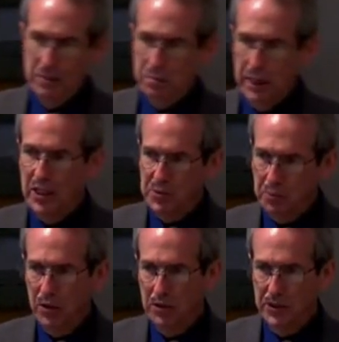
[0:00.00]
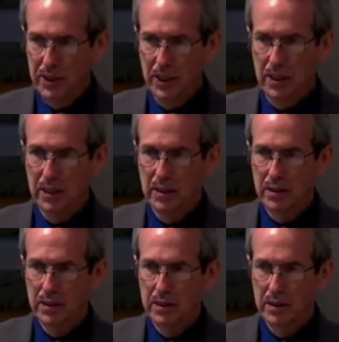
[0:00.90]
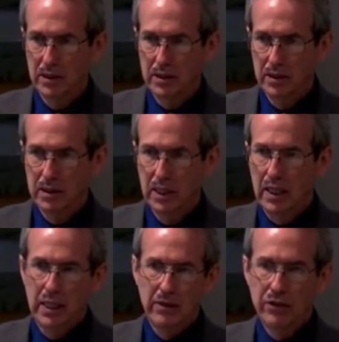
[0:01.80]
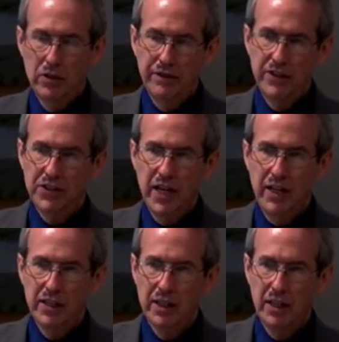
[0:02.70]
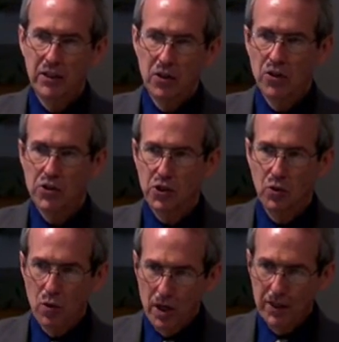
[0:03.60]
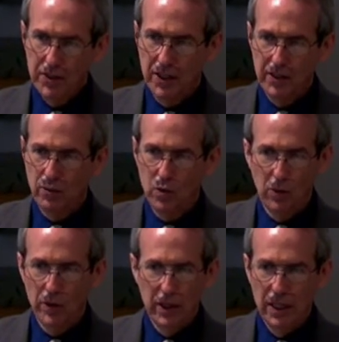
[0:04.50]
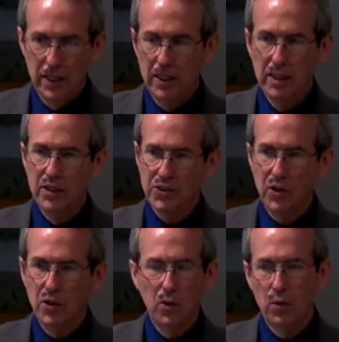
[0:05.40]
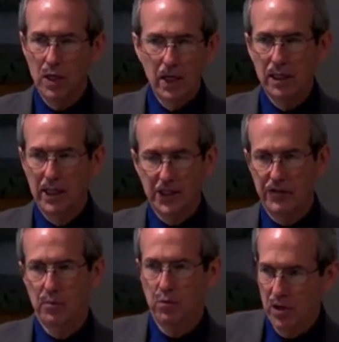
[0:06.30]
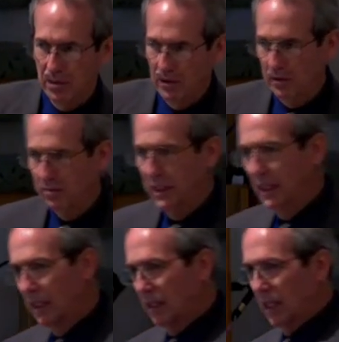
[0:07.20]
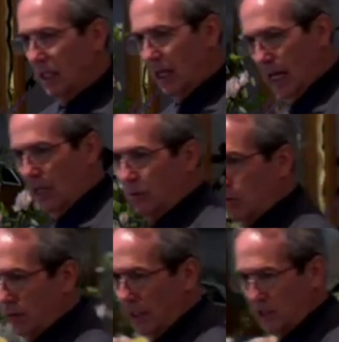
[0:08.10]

based protein, even if it's at a larger quantity than what we need, is a whole lot less of a problem than an animal based